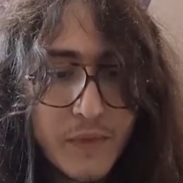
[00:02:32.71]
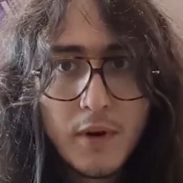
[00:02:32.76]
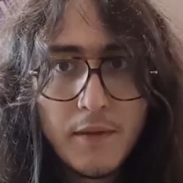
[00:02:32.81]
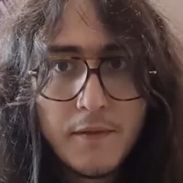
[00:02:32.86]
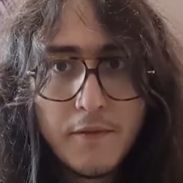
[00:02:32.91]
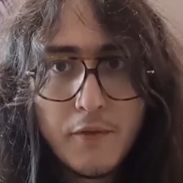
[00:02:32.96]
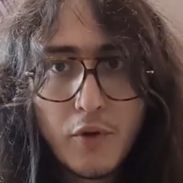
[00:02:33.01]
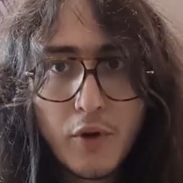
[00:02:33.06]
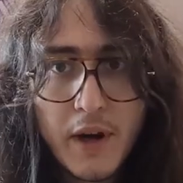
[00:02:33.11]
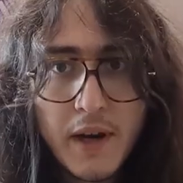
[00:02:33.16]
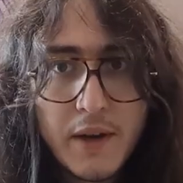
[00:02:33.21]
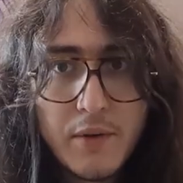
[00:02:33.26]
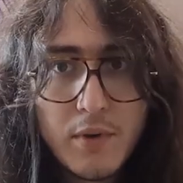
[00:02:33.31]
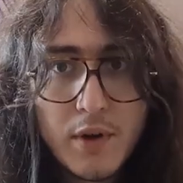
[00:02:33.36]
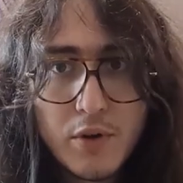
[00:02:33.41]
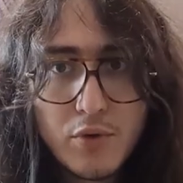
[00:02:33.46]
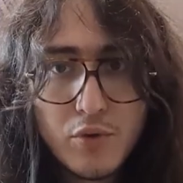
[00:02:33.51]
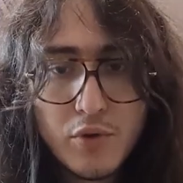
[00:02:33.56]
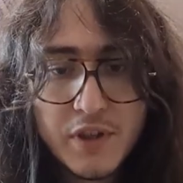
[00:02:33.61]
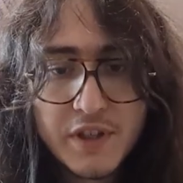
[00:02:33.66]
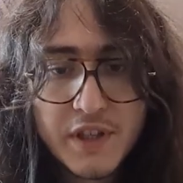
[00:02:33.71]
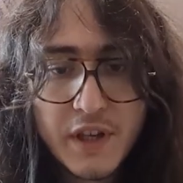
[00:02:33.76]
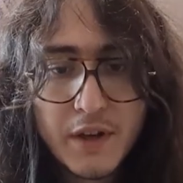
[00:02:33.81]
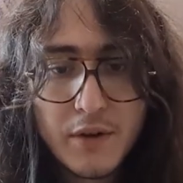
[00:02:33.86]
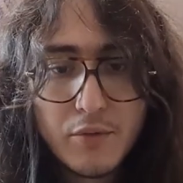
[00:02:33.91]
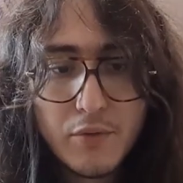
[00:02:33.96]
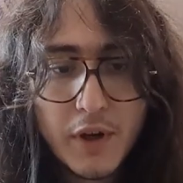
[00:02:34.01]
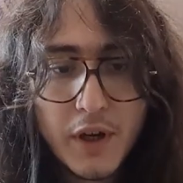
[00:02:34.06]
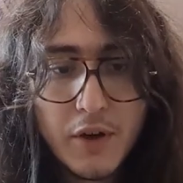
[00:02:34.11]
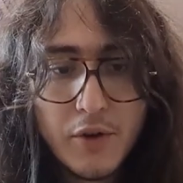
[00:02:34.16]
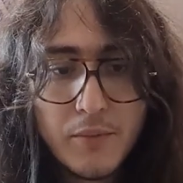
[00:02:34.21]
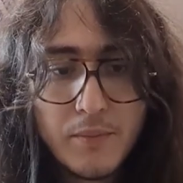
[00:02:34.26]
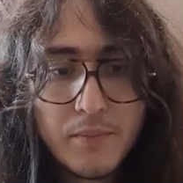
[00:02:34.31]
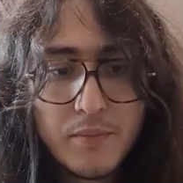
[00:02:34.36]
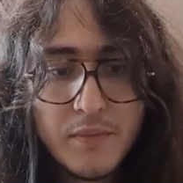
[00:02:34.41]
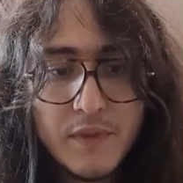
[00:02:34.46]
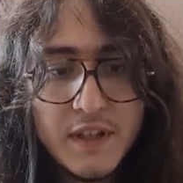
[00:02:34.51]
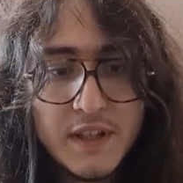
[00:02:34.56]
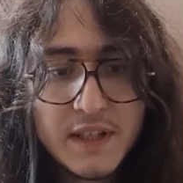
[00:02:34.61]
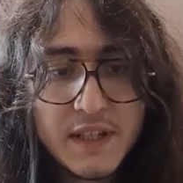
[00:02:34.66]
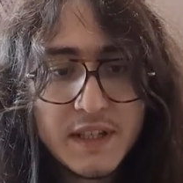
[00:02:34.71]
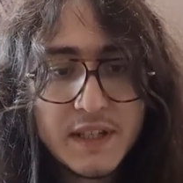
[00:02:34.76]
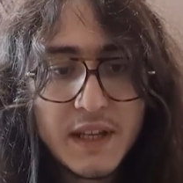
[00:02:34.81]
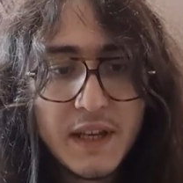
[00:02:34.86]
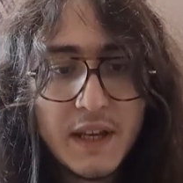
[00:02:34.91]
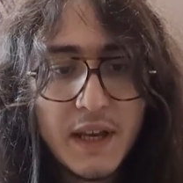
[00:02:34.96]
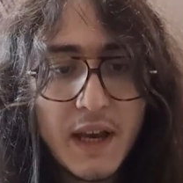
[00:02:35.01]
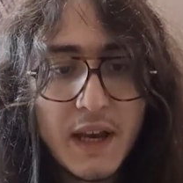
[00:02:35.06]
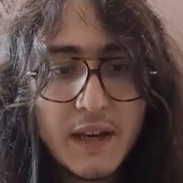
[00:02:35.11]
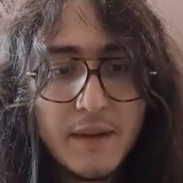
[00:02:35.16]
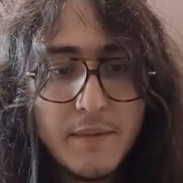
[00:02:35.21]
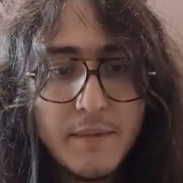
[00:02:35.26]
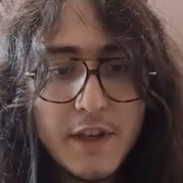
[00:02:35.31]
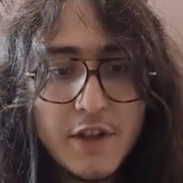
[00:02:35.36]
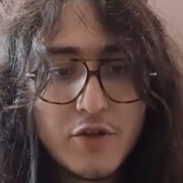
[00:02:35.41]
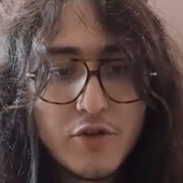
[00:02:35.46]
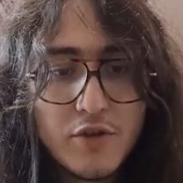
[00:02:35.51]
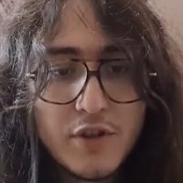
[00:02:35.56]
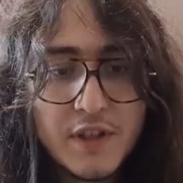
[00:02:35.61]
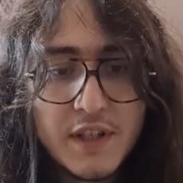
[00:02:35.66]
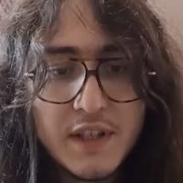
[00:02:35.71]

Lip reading: For anyone who is unaware, this is an animation